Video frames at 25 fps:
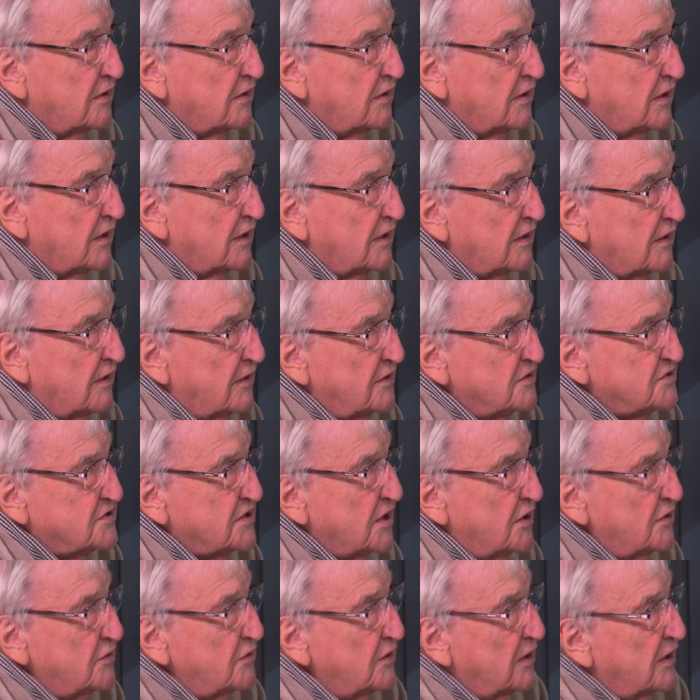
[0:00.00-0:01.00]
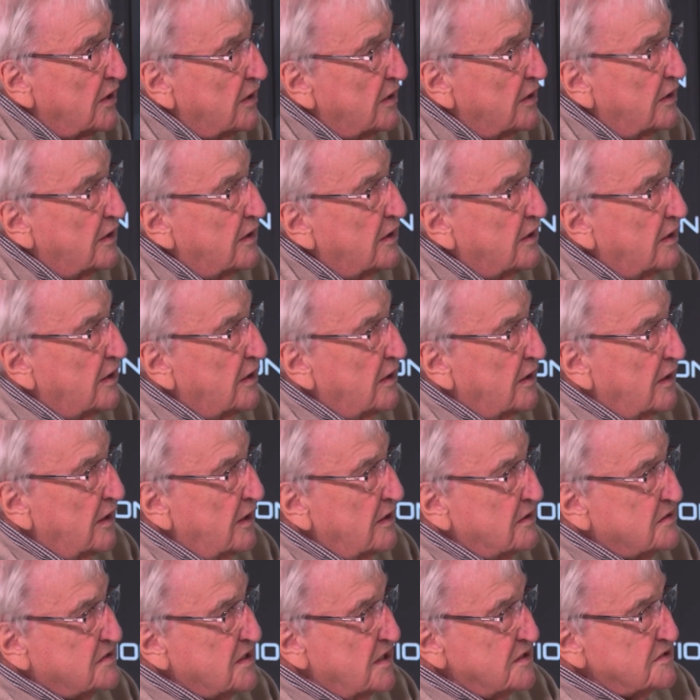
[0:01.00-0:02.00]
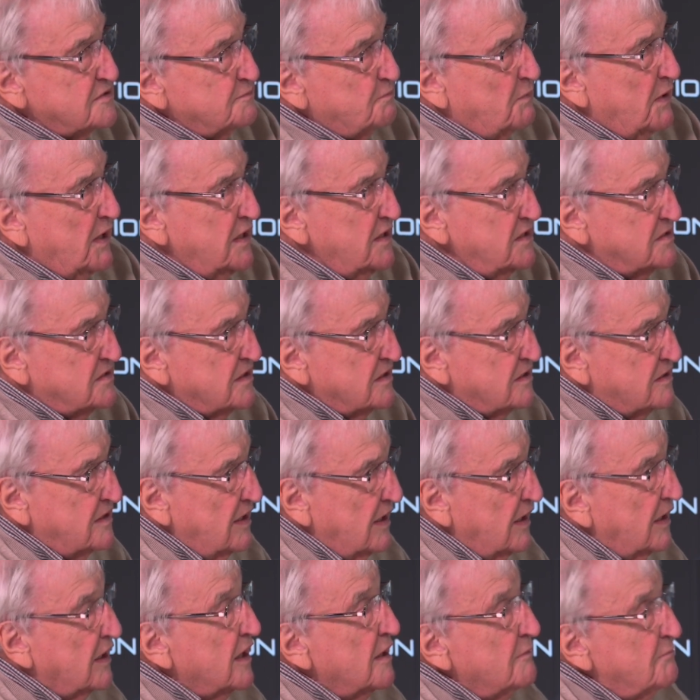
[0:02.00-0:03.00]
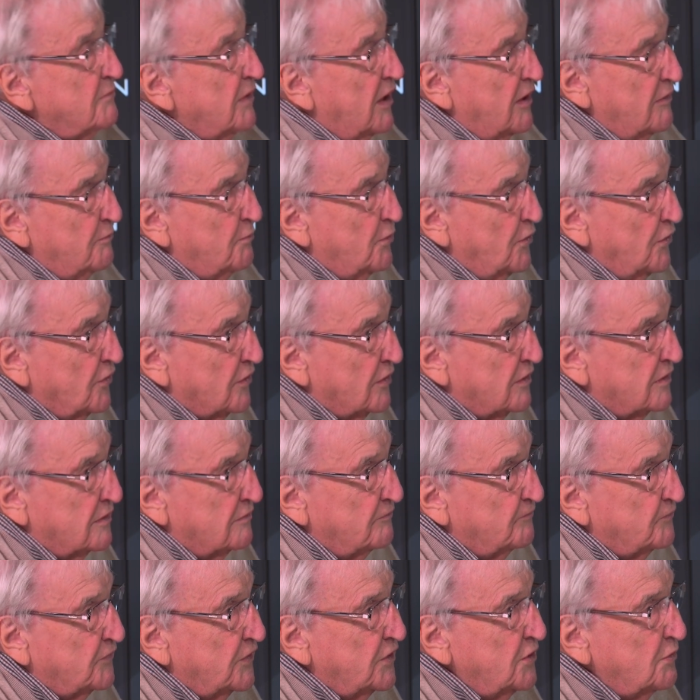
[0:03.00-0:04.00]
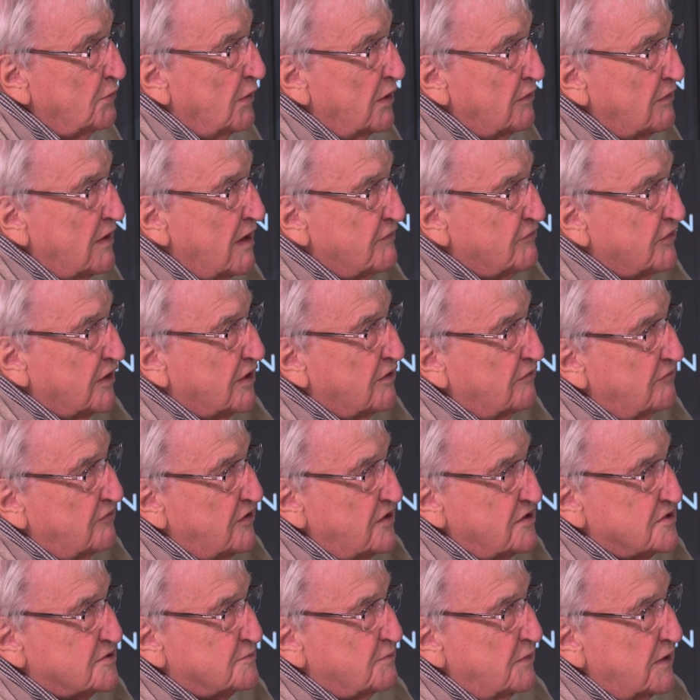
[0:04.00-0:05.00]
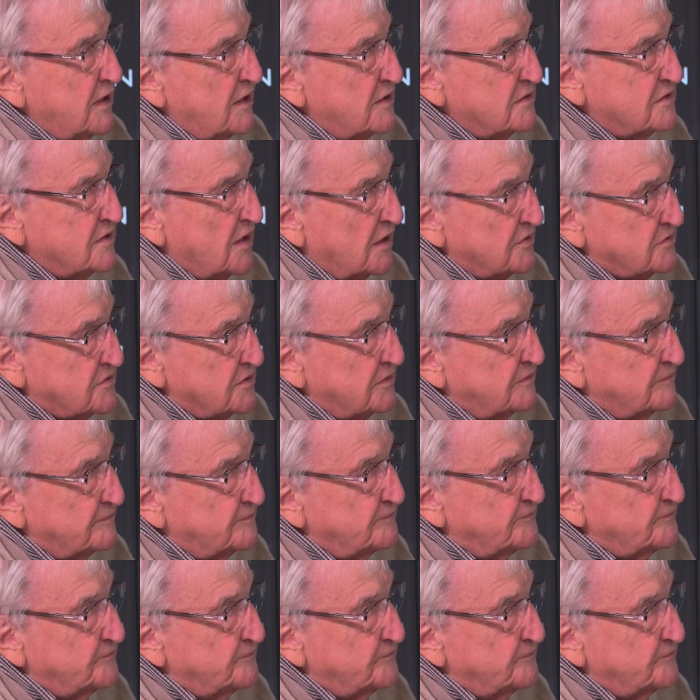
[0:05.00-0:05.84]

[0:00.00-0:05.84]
Yeah. So it does pay to think, in my book. And you won't ever convince me it doesn't.